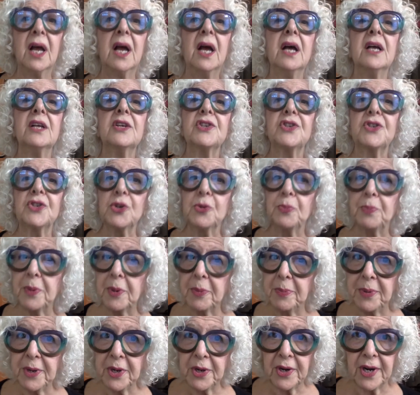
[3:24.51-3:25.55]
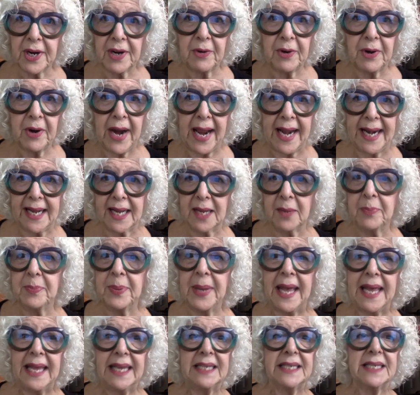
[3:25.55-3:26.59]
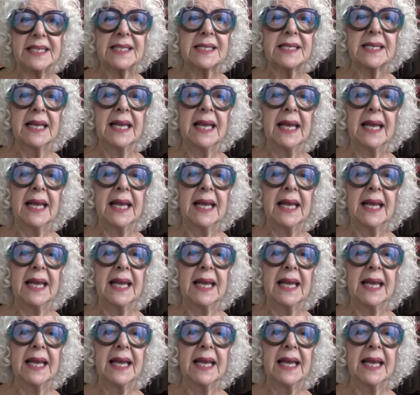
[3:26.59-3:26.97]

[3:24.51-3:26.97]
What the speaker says: super bureaucratic pace,